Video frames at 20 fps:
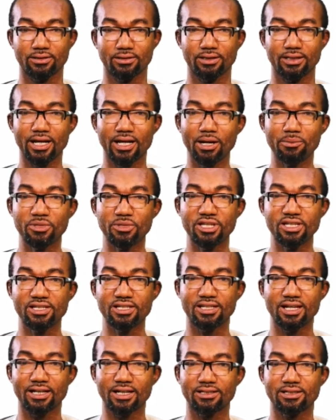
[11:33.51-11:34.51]
That means
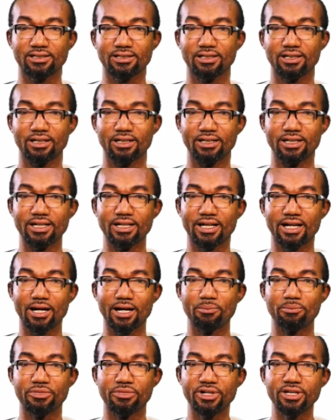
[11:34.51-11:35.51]
that they
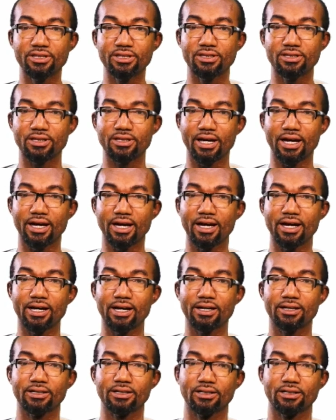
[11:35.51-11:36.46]
can breathe air